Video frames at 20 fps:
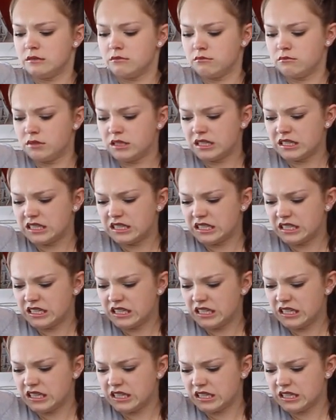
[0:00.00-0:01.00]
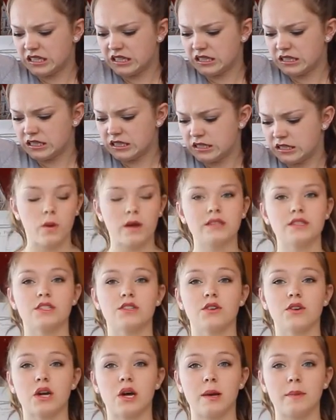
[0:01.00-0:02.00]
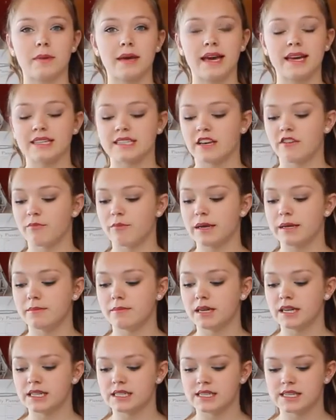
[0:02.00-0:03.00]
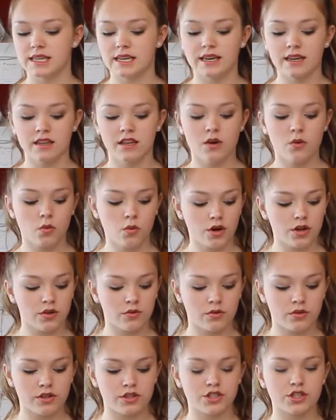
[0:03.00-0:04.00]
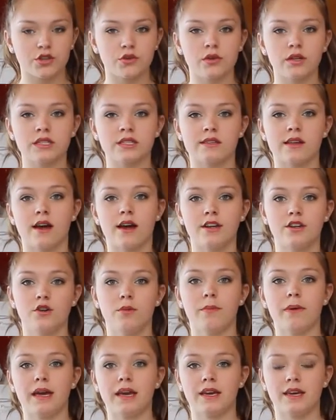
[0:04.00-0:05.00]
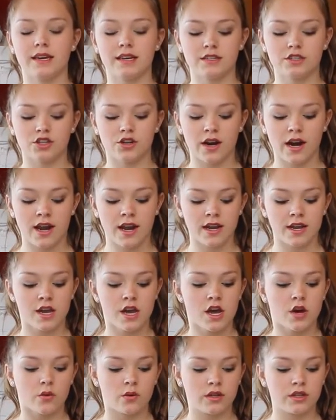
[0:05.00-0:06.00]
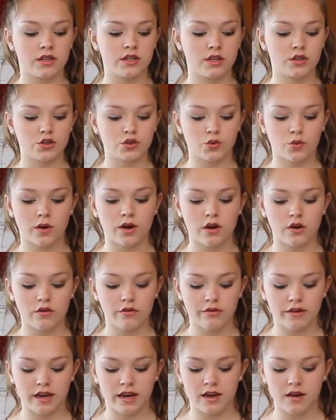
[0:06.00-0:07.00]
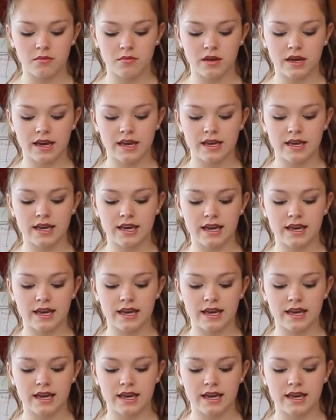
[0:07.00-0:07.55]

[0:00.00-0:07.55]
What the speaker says: mix together. Once your cupcakes have been mixed together, what you want to do is line your baking tray with 12 cupcake